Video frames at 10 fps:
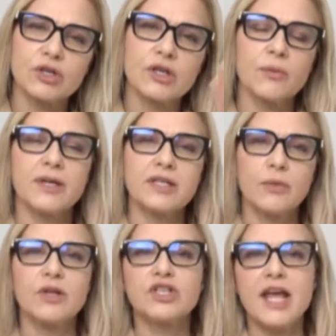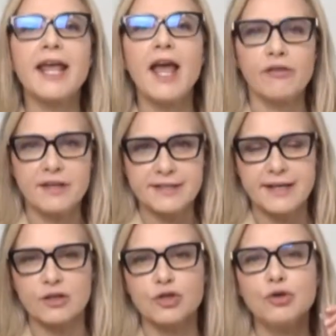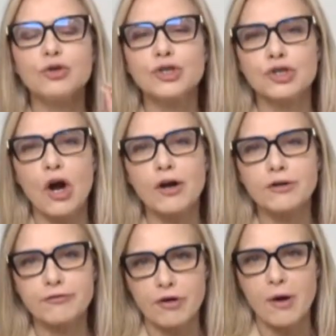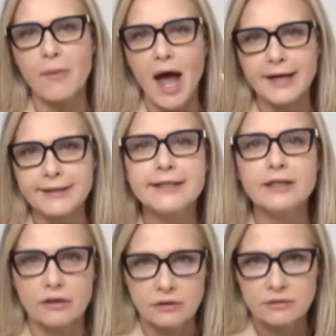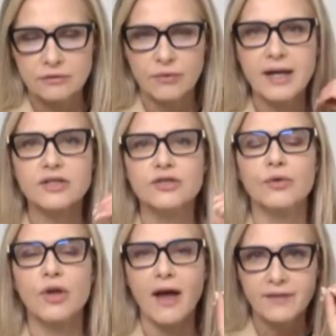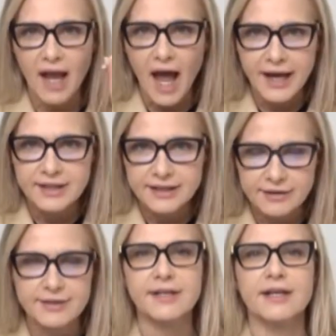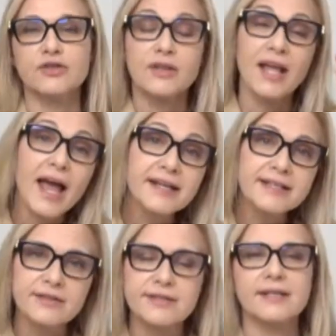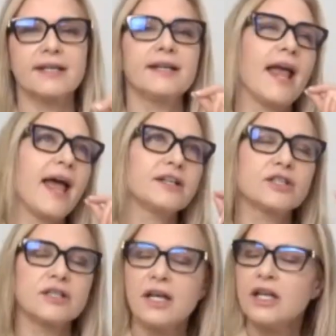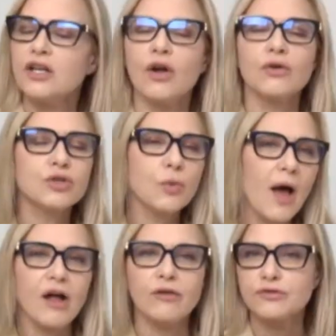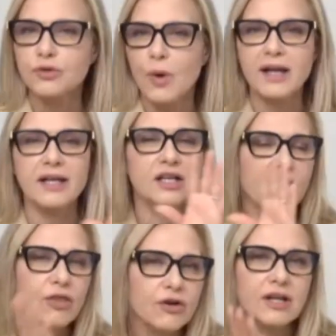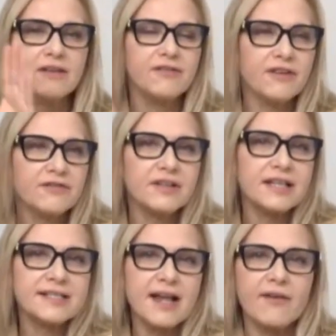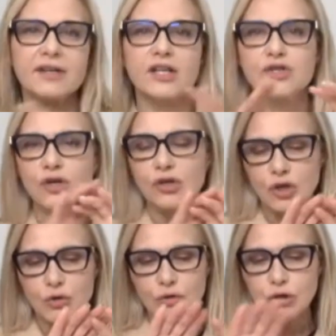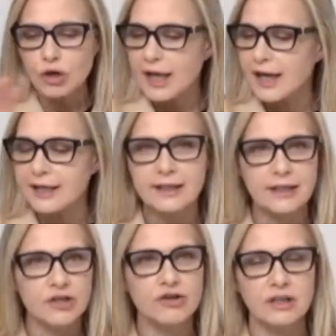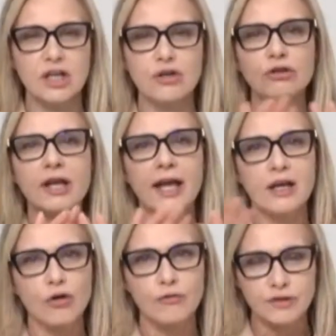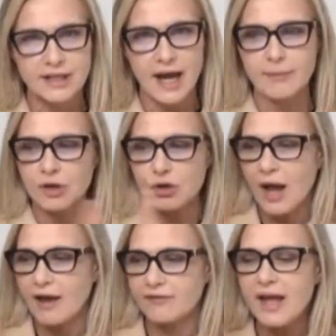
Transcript: we take healthy skin. So you start from ideal, right? So you have the ideal skin. So the ideal skin at 12, 20, 30, 50, 70. So you look at it linearly, you look at it over time, and you have